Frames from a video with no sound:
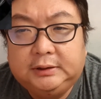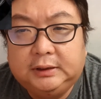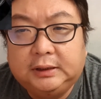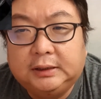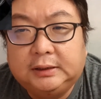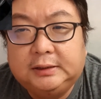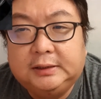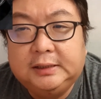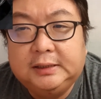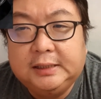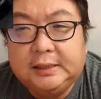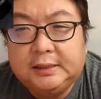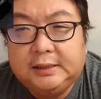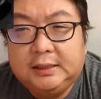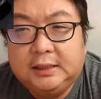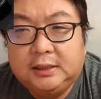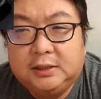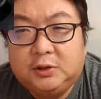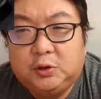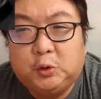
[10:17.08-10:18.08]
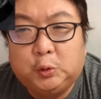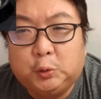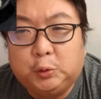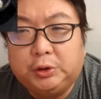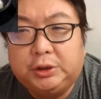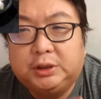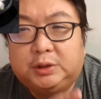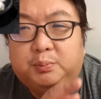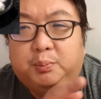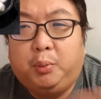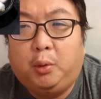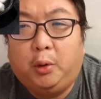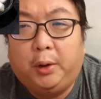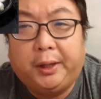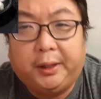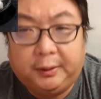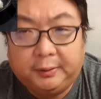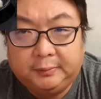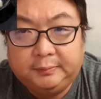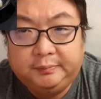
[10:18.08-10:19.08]
is easiest to just
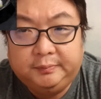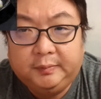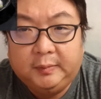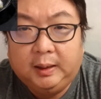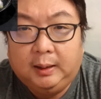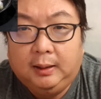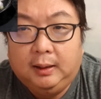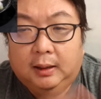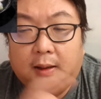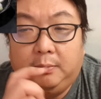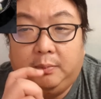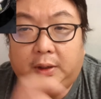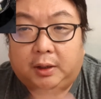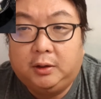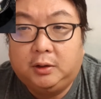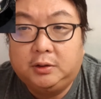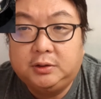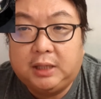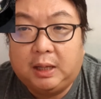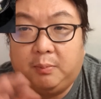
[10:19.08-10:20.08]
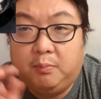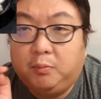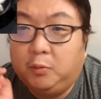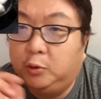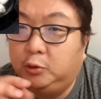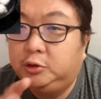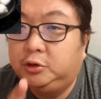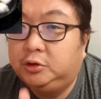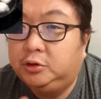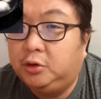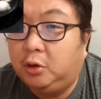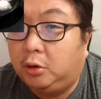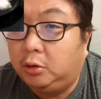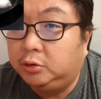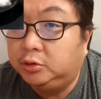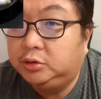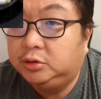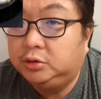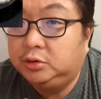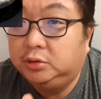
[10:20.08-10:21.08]
point, because at most stores,